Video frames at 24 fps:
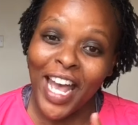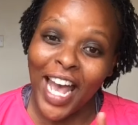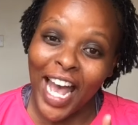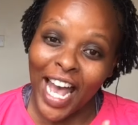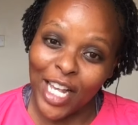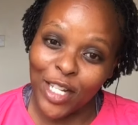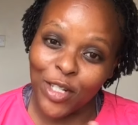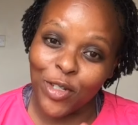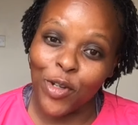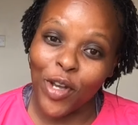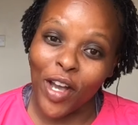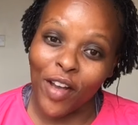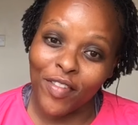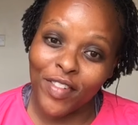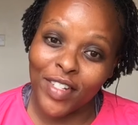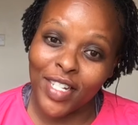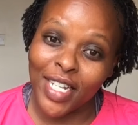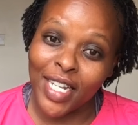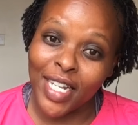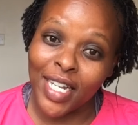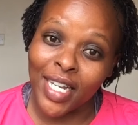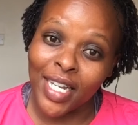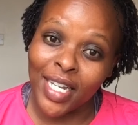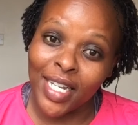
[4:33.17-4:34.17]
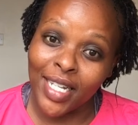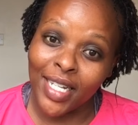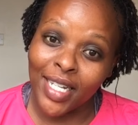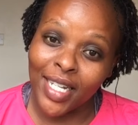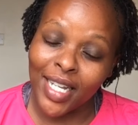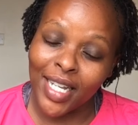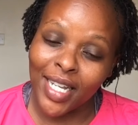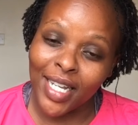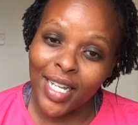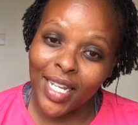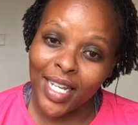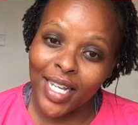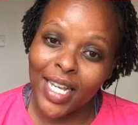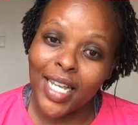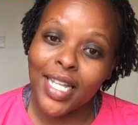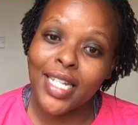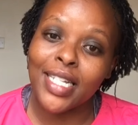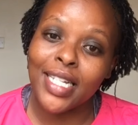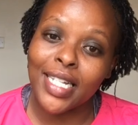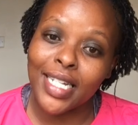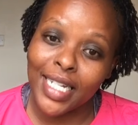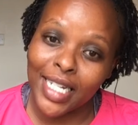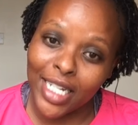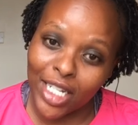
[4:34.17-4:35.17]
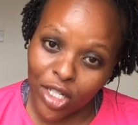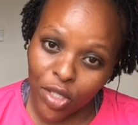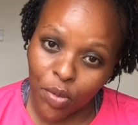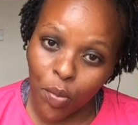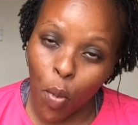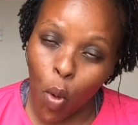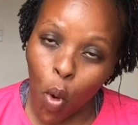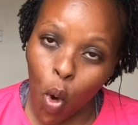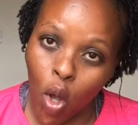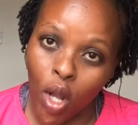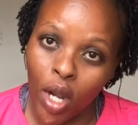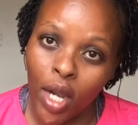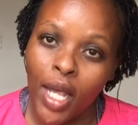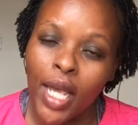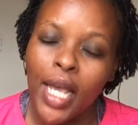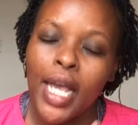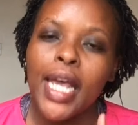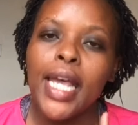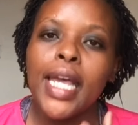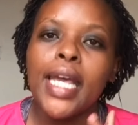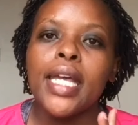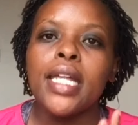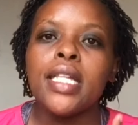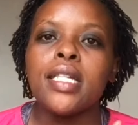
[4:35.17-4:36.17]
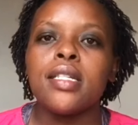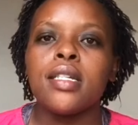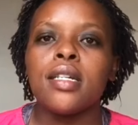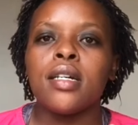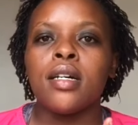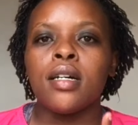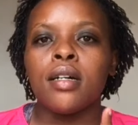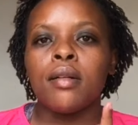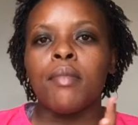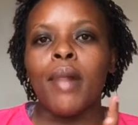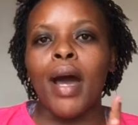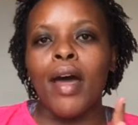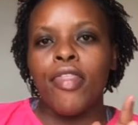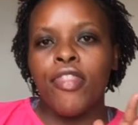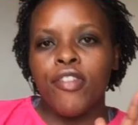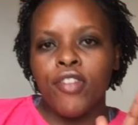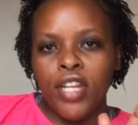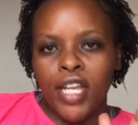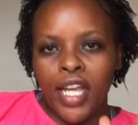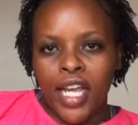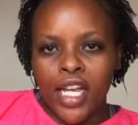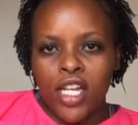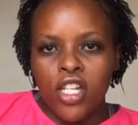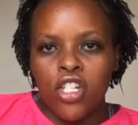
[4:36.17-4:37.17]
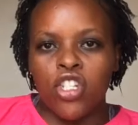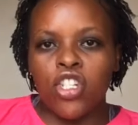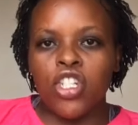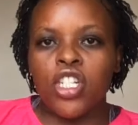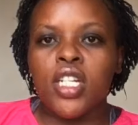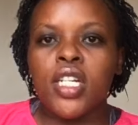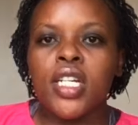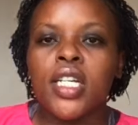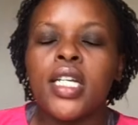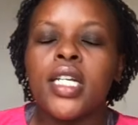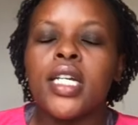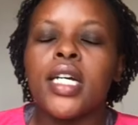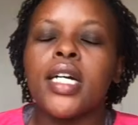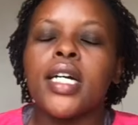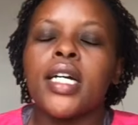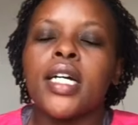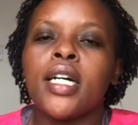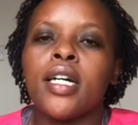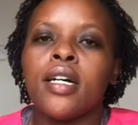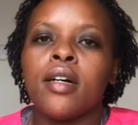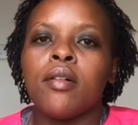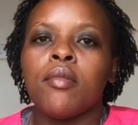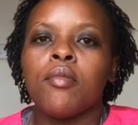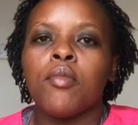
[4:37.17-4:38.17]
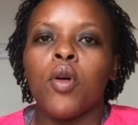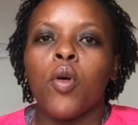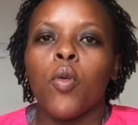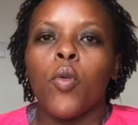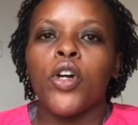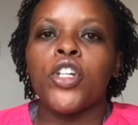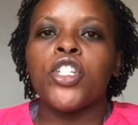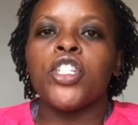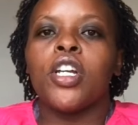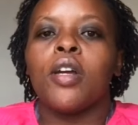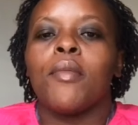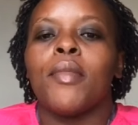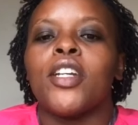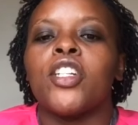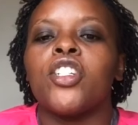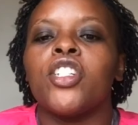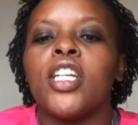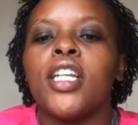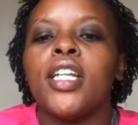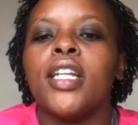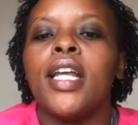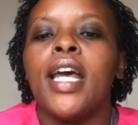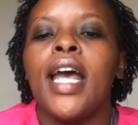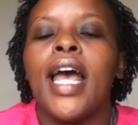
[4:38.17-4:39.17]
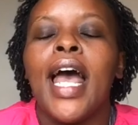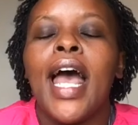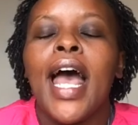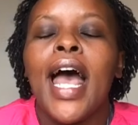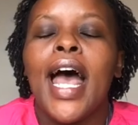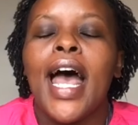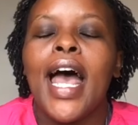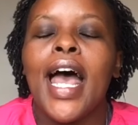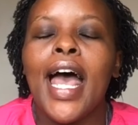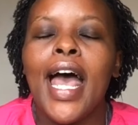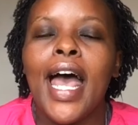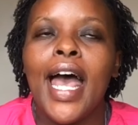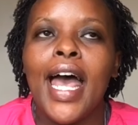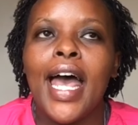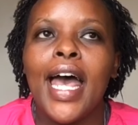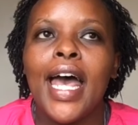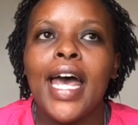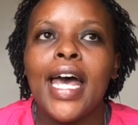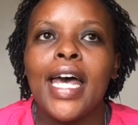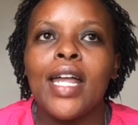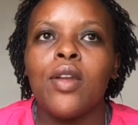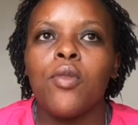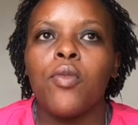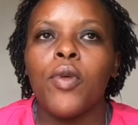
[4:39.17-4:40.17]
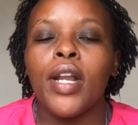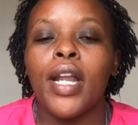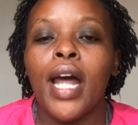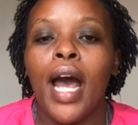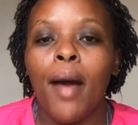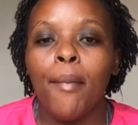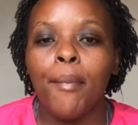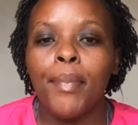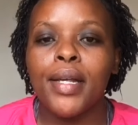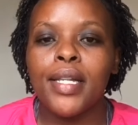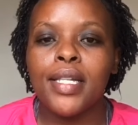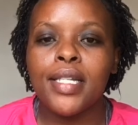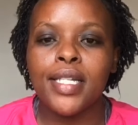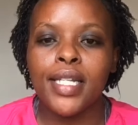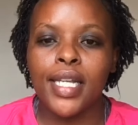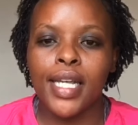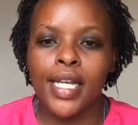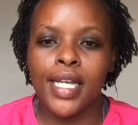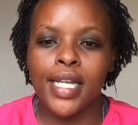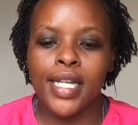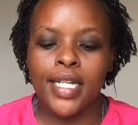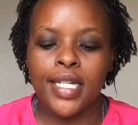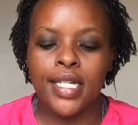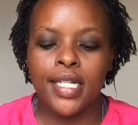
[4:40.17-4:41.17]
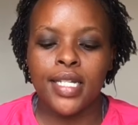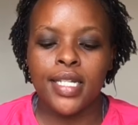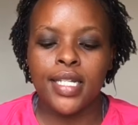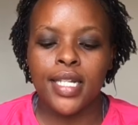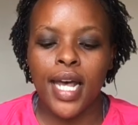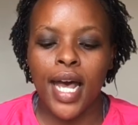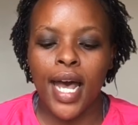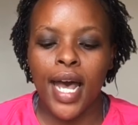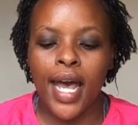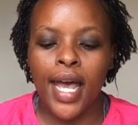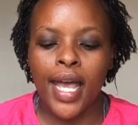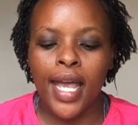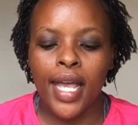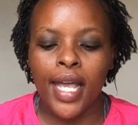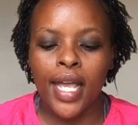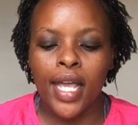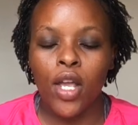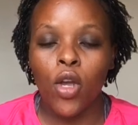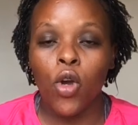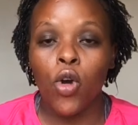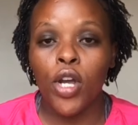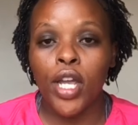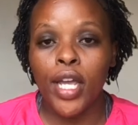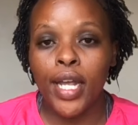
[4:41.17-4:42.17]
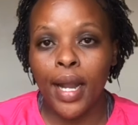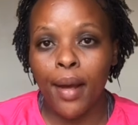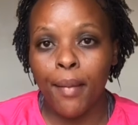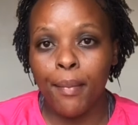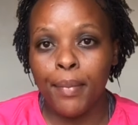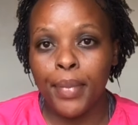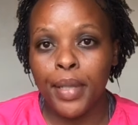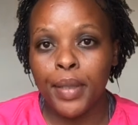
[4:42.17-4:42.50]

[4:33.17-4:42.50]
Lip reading: as you have seen, is really small. It's a 3 kg washing machine, and what happens is I hook it up,